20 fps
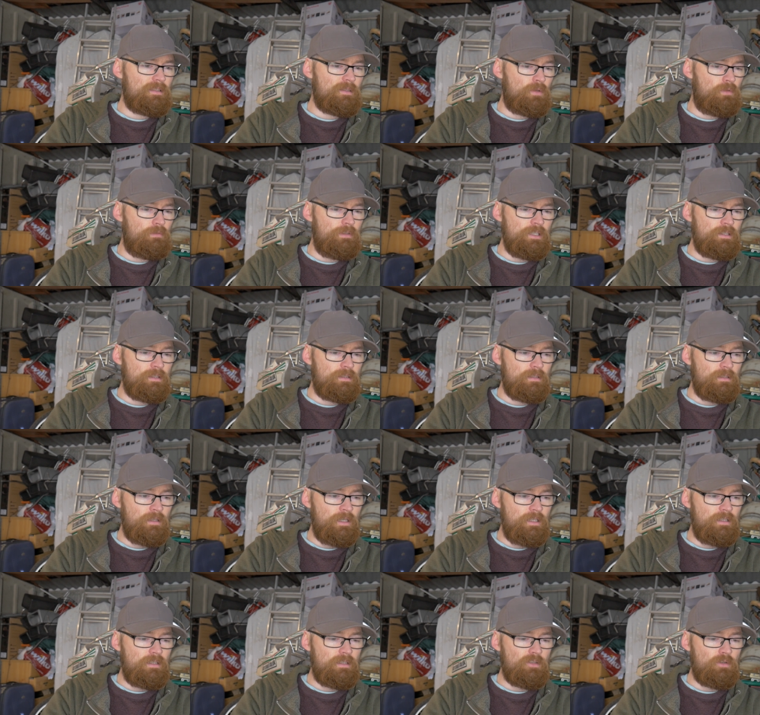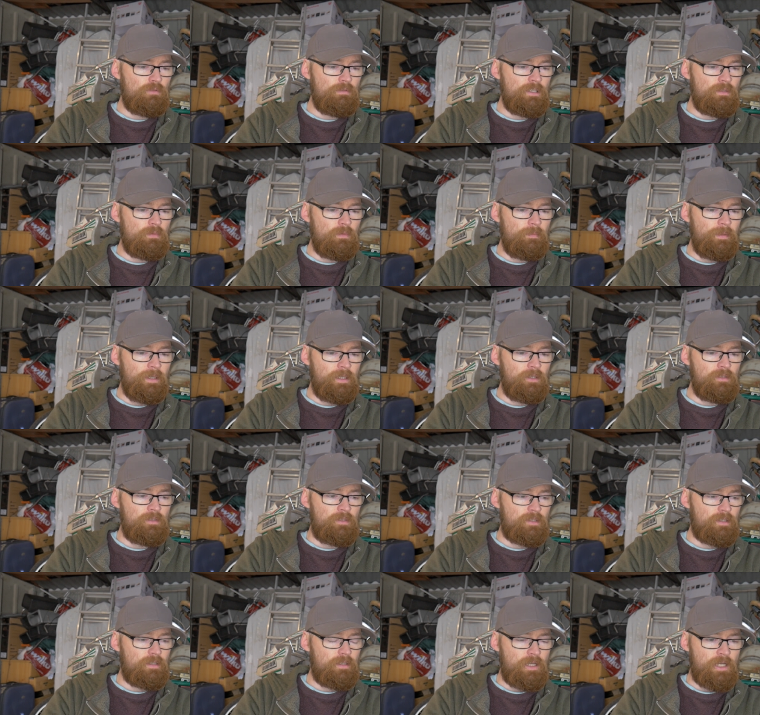stories, any stories would be
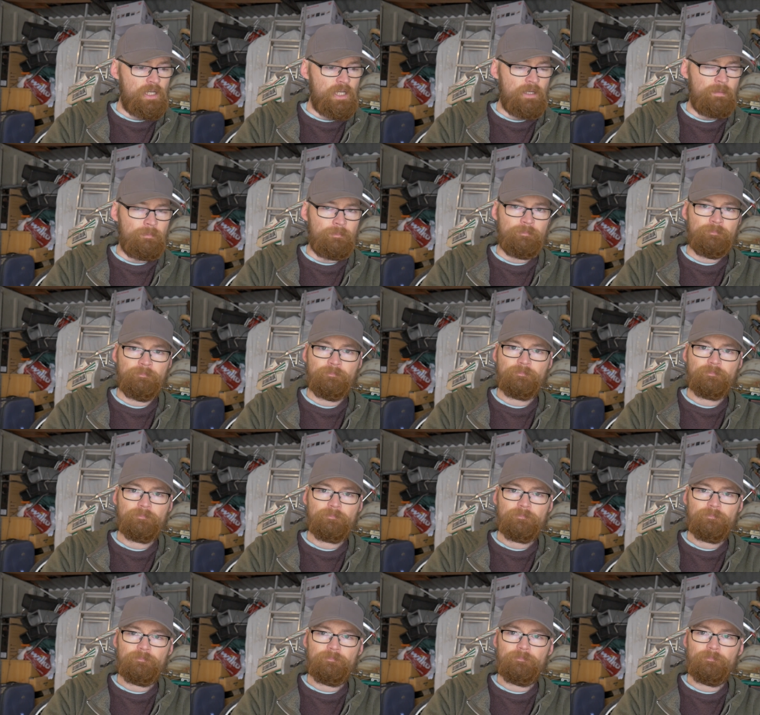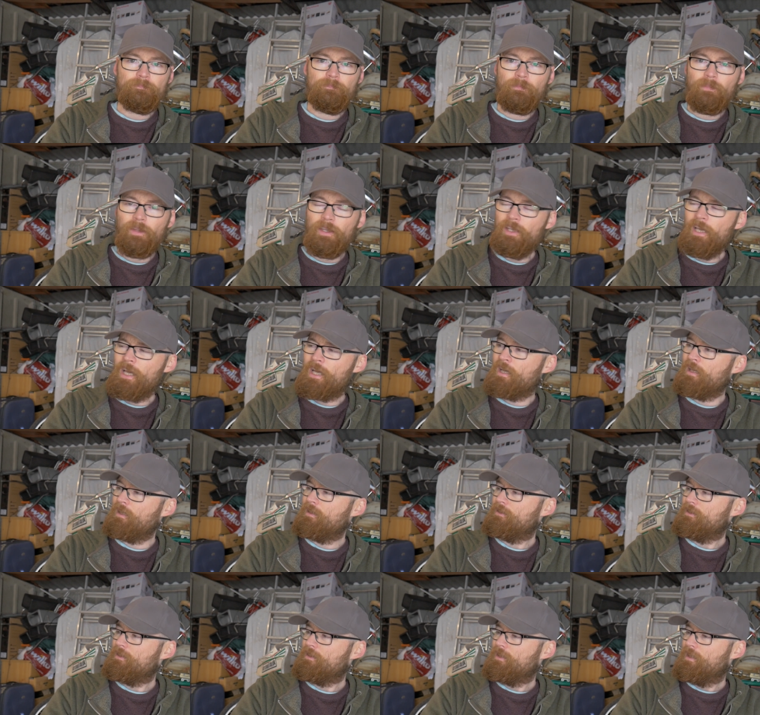good. Um, yeah,
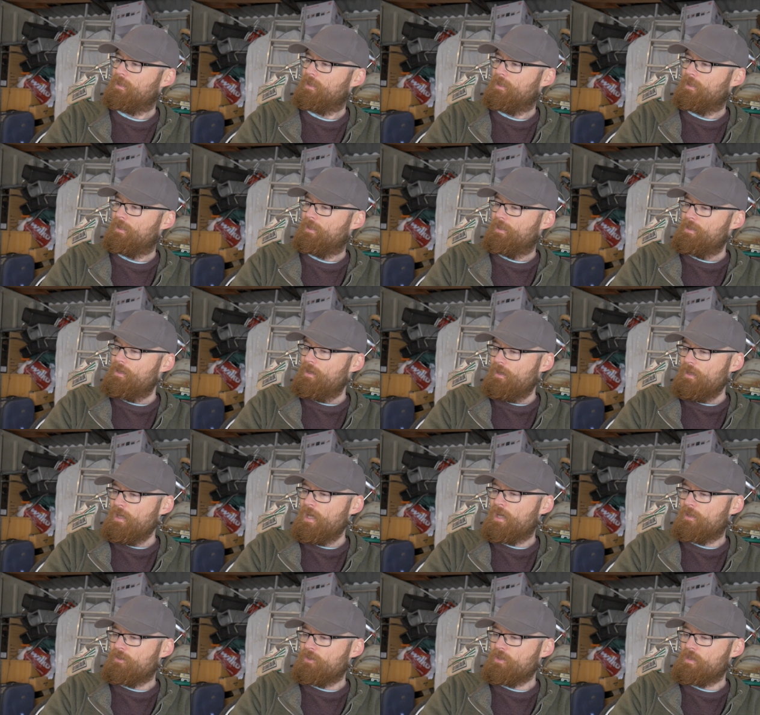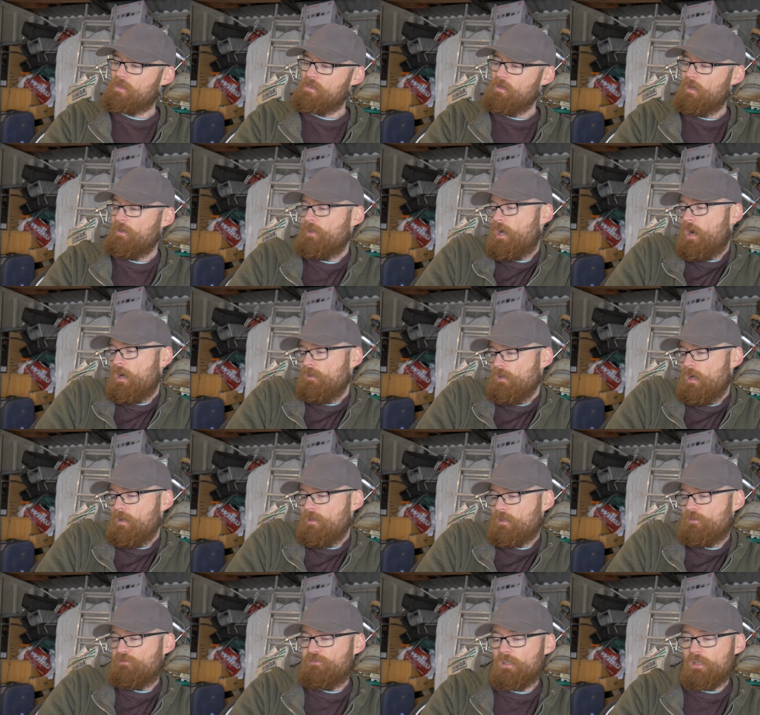yeah. Just I know I know
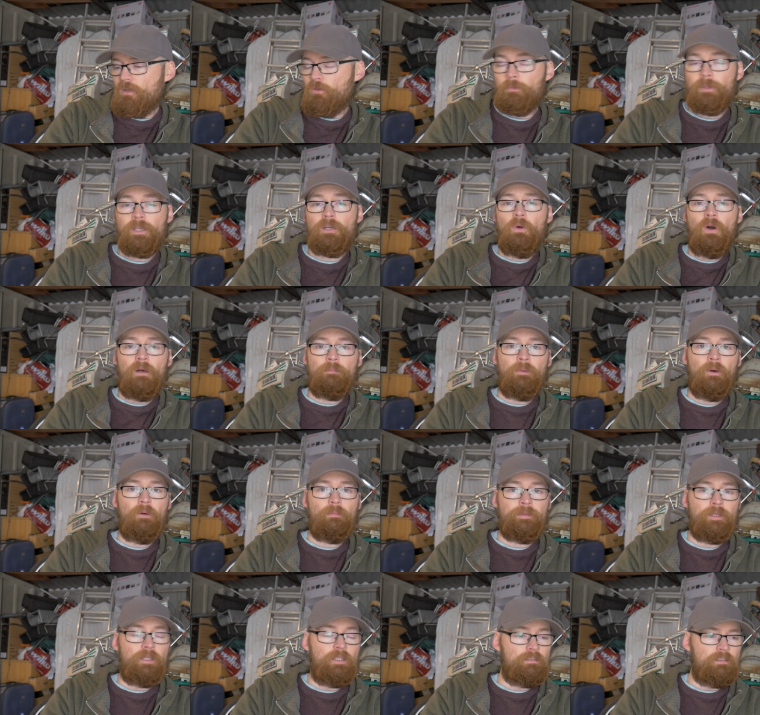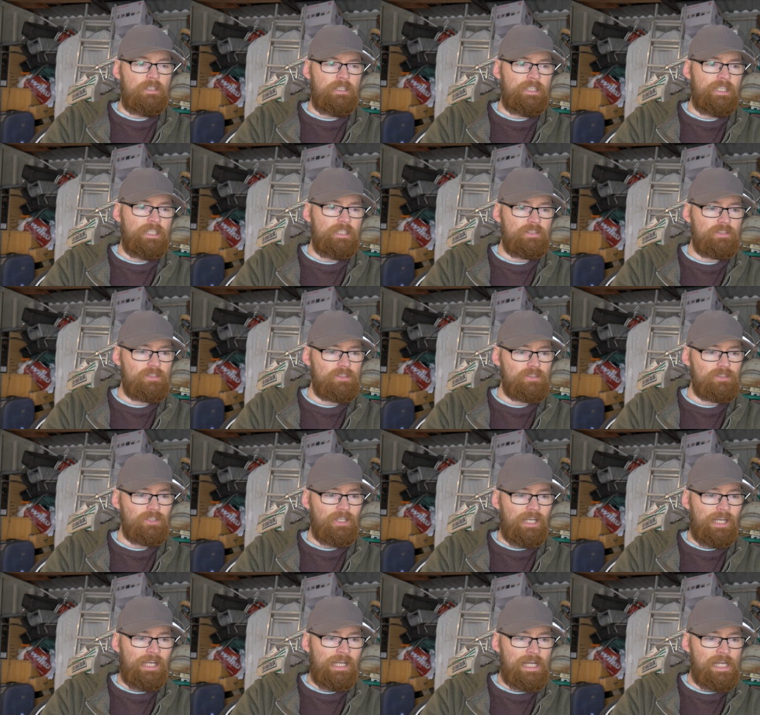this video will be quite popular, I guess,
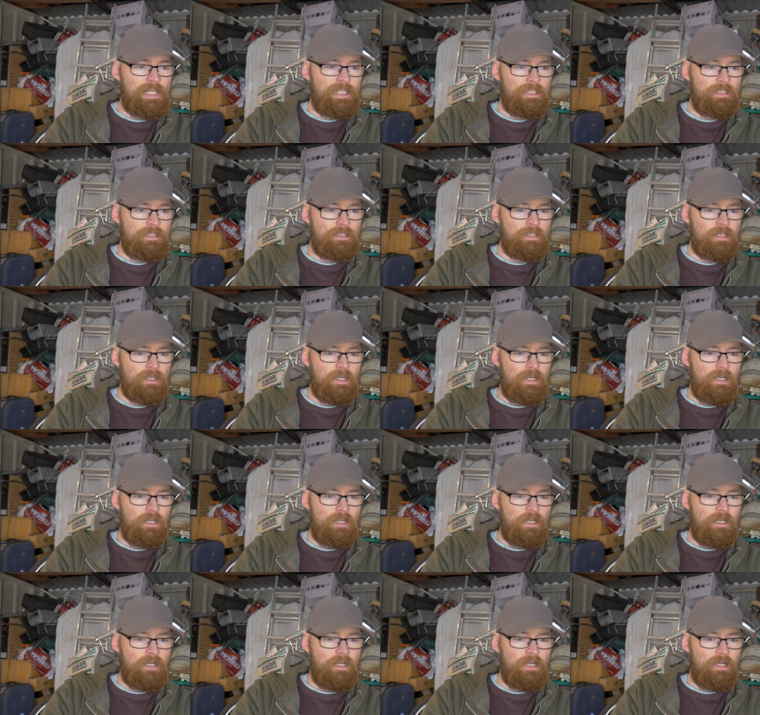and